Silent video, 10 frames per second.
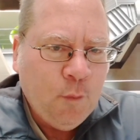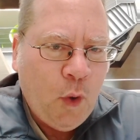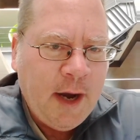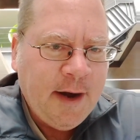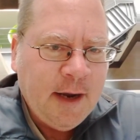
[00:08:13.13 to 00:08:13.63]

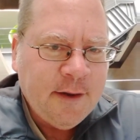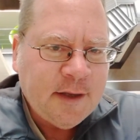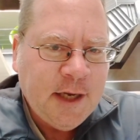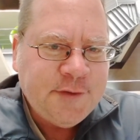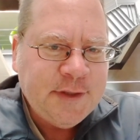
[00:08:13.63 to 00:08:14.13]
wire out of the
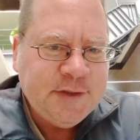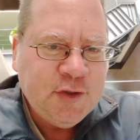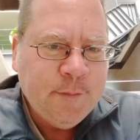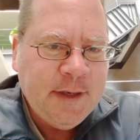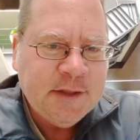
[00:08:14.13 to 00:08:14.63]
country in
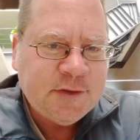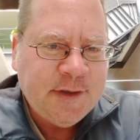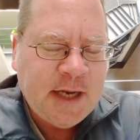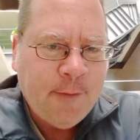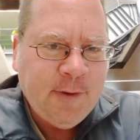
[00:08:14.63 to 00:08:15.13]
2 minutes or in
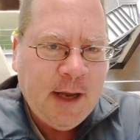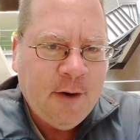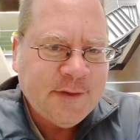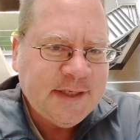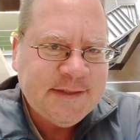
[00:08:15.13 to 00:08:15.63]
a couple
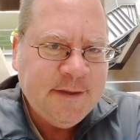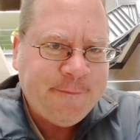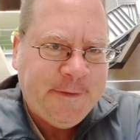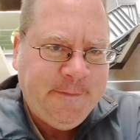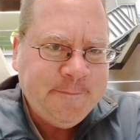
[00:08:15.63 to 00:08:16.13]
hours, that's
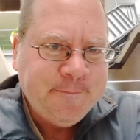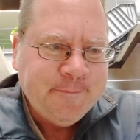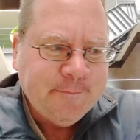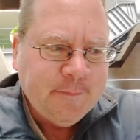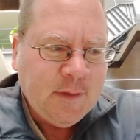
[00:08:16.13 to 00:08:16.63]
different.
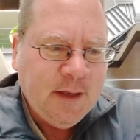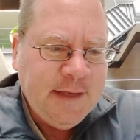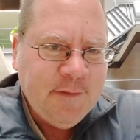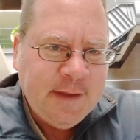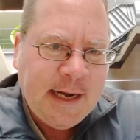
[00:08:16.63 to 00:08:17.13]

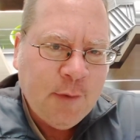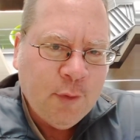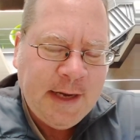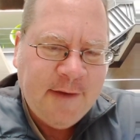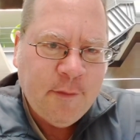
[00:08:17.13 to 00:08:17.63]
Even then, I
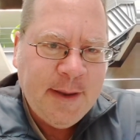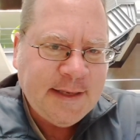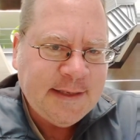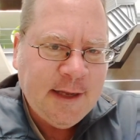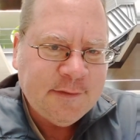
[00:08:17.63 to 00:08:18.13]
wouldn't have a bank
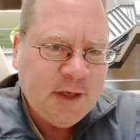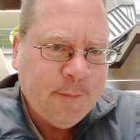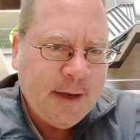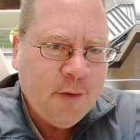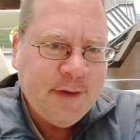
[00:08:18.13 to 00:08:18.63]
account there in
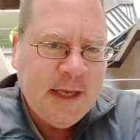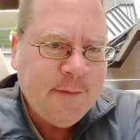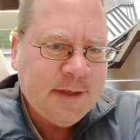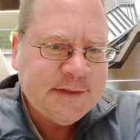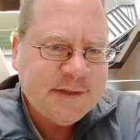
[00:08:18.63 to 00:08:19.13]
my own name
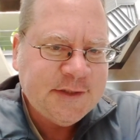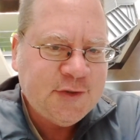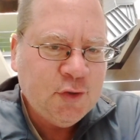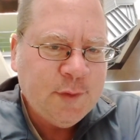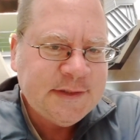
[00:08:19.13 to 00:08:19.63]
because it's just
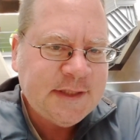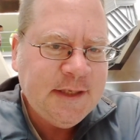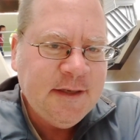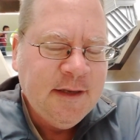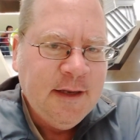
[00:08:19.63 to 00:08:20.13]
too risky,
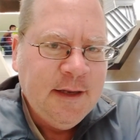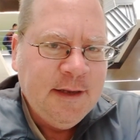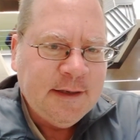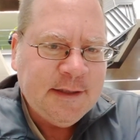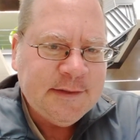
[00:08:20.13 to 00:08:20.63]

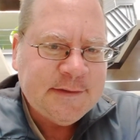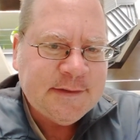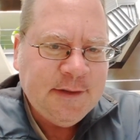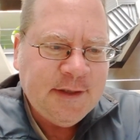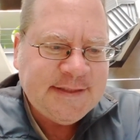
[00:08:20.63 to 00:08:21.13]
because
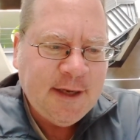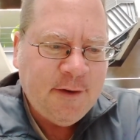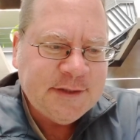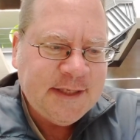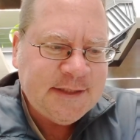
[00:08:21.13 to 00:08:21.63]
the
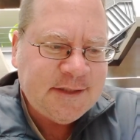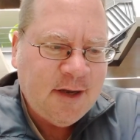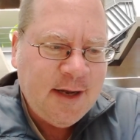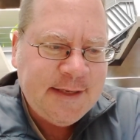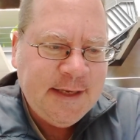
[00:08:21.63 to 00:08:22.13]
tellers get to
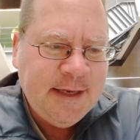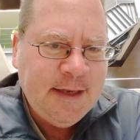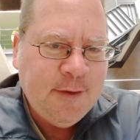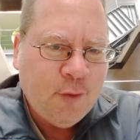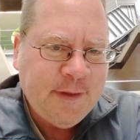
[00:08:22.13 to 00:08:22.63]

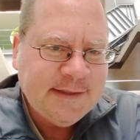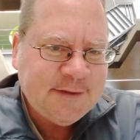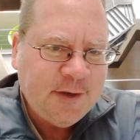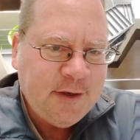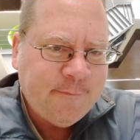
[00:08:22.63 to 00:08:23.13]
talking, or they
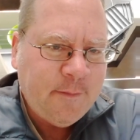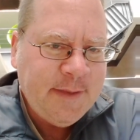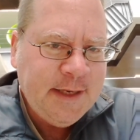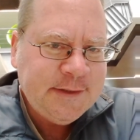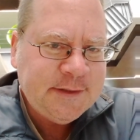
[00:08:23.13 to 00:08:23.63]
sell your
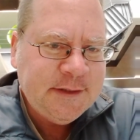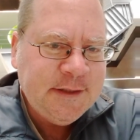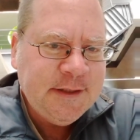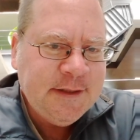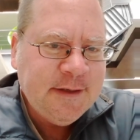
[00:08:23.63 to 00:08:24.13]

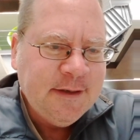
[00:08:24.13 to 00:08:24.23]
information,